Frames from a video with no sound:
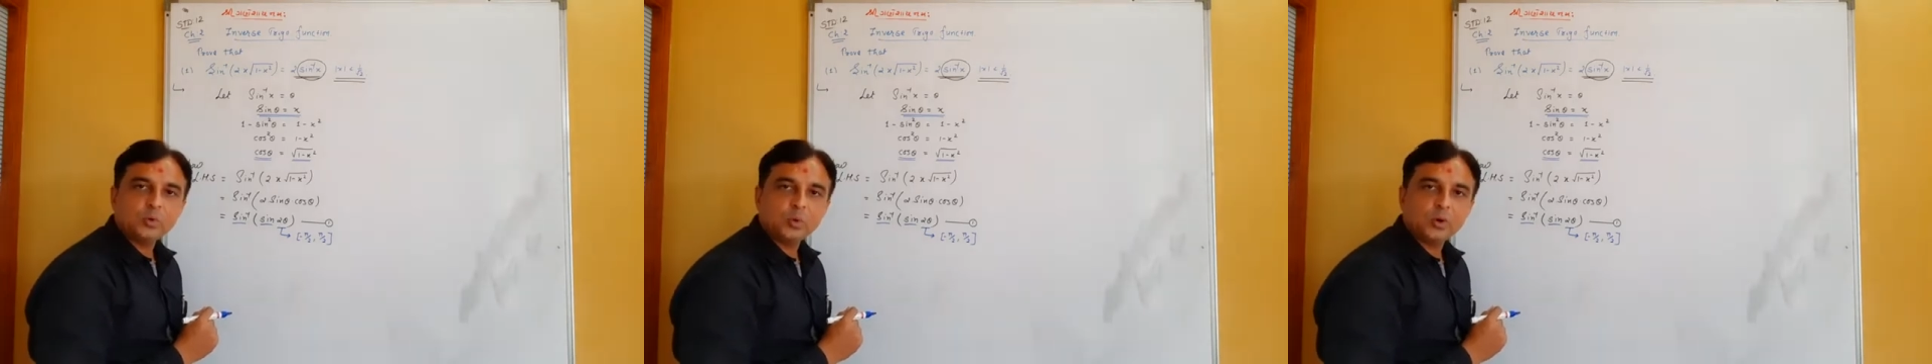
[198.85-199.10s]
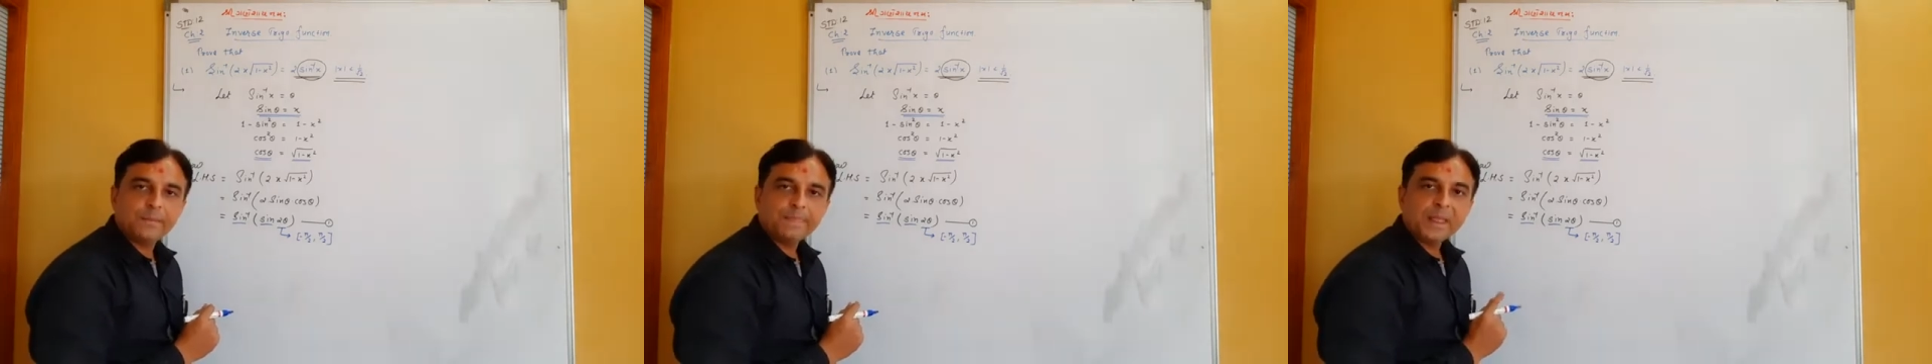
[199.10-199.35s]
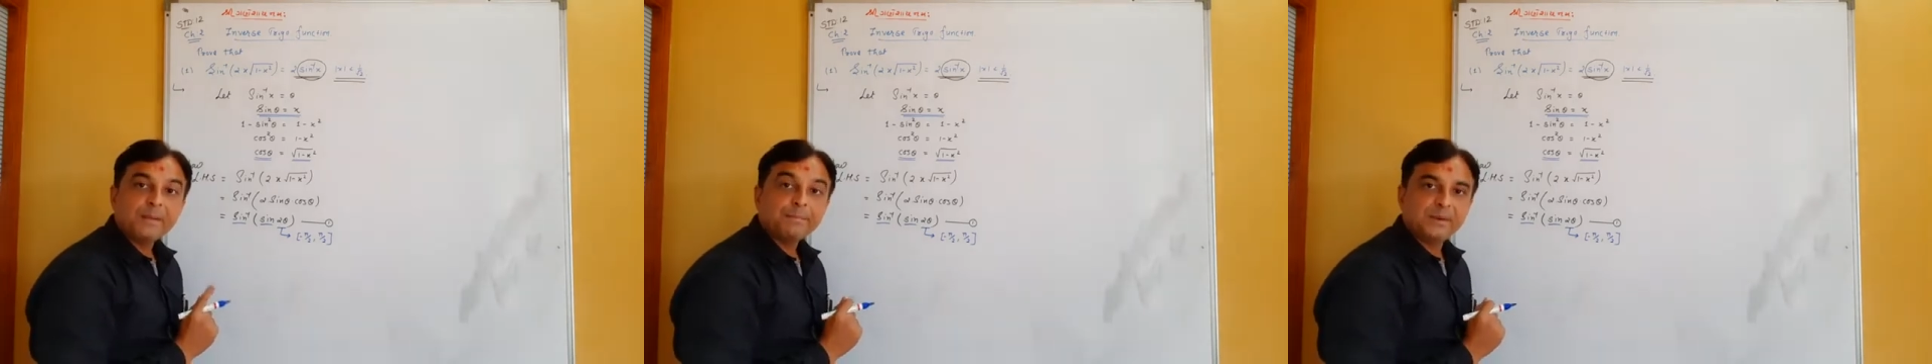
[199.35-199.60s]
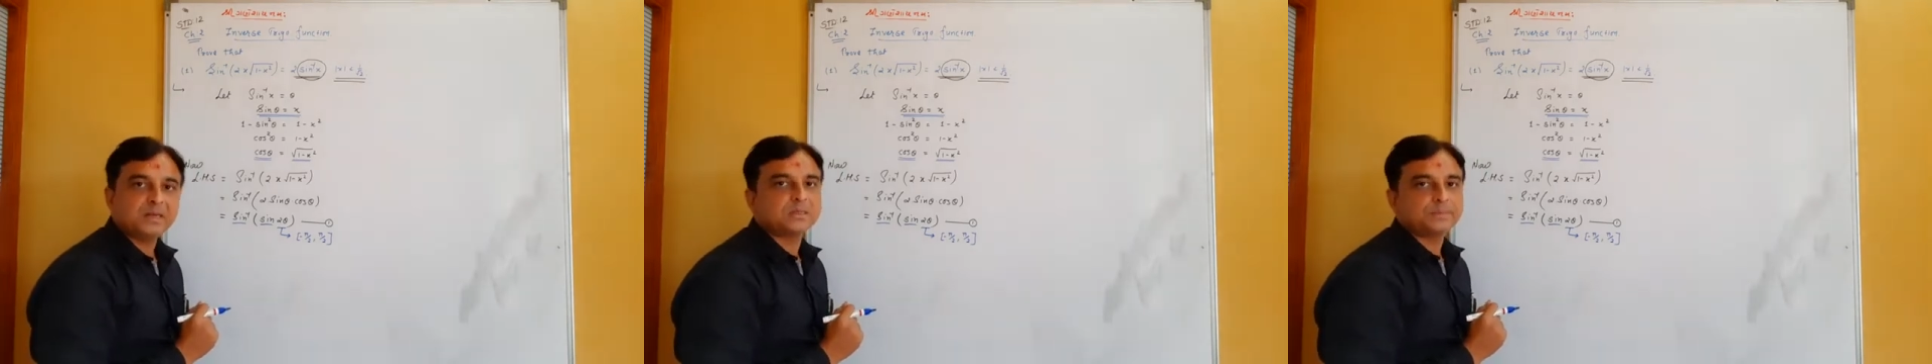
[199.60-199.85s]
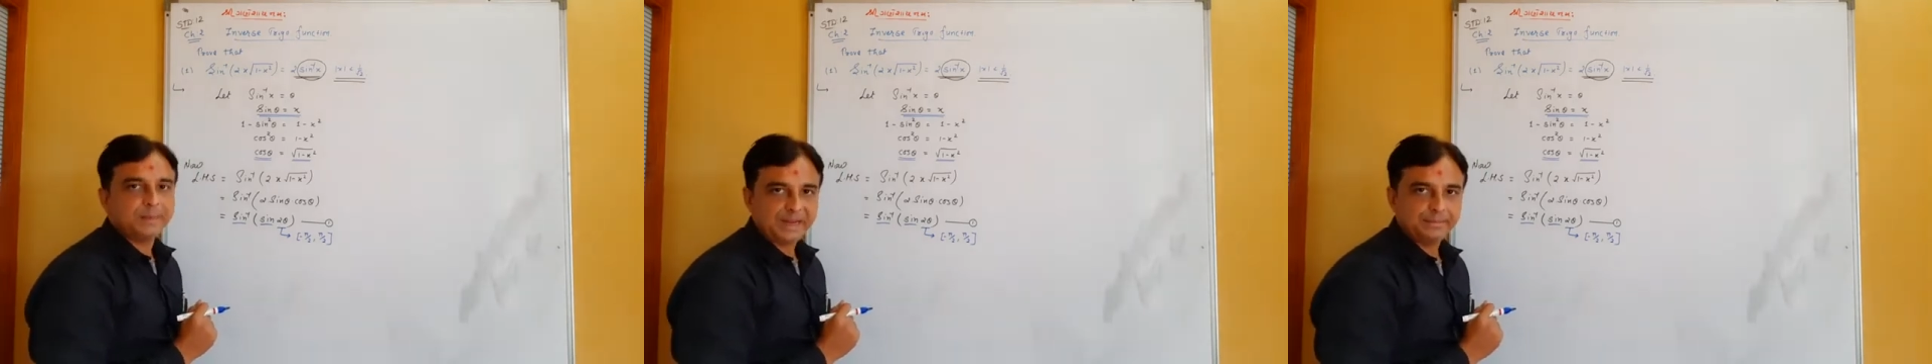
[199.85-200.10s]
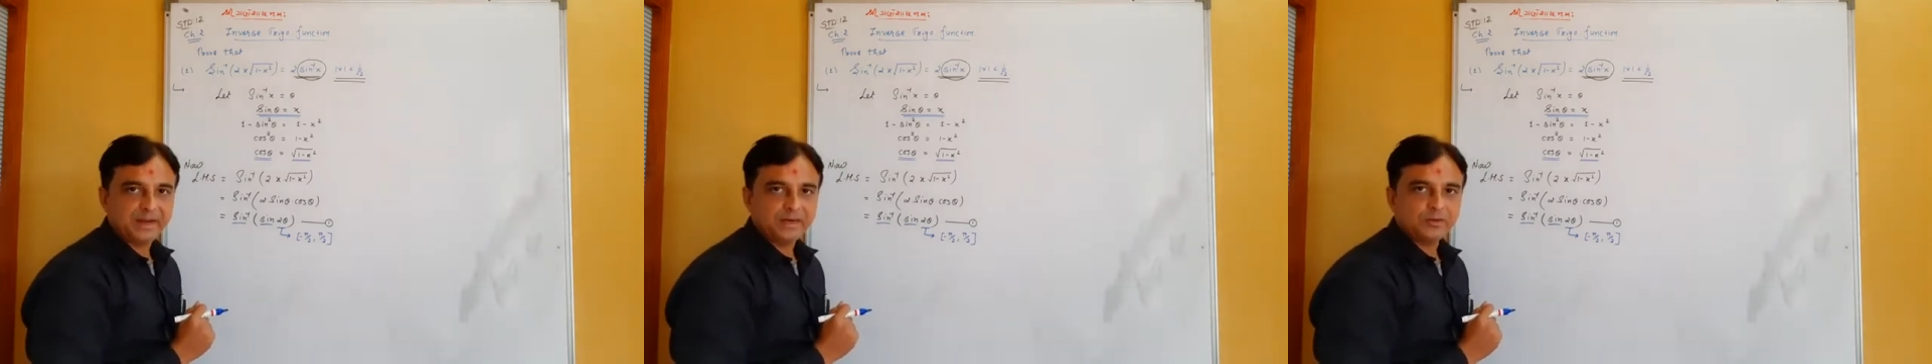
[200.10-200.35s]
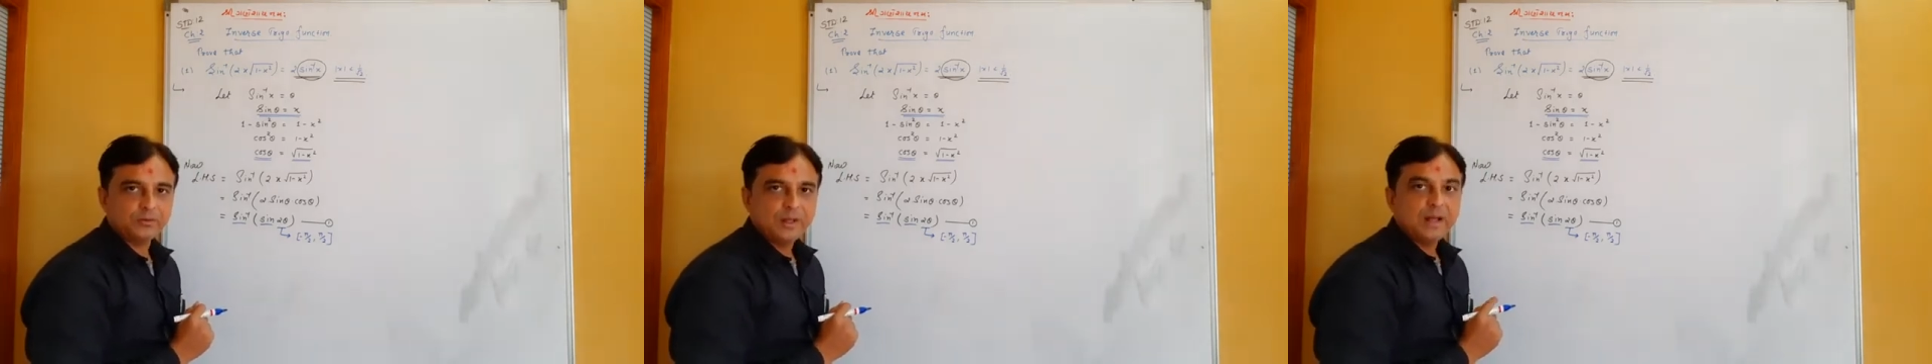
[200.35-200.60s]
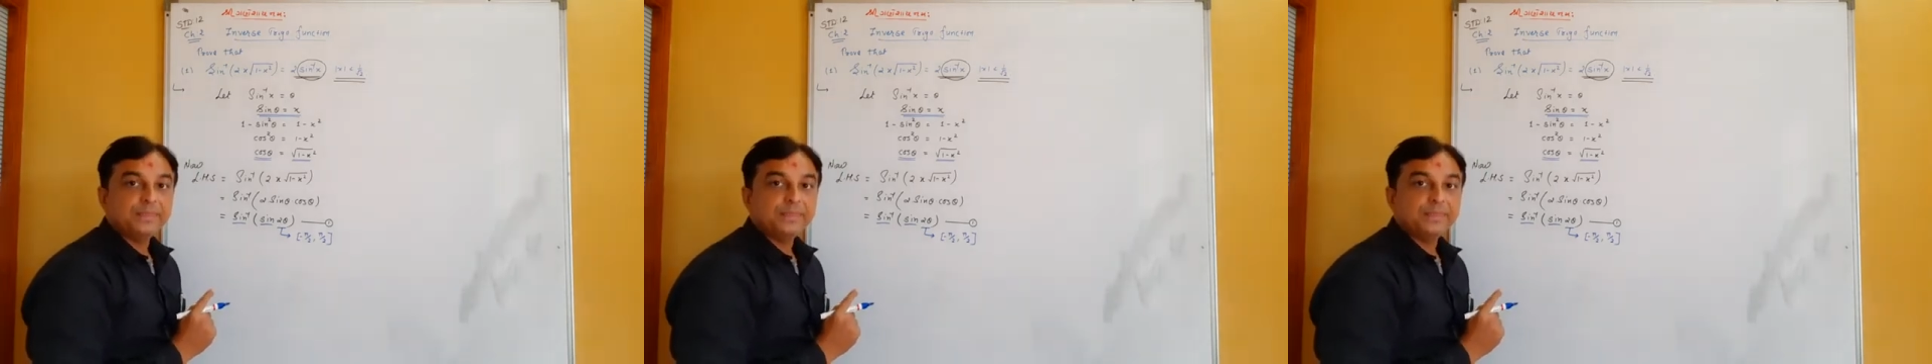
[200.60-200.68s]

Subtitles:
to plus pi by 2.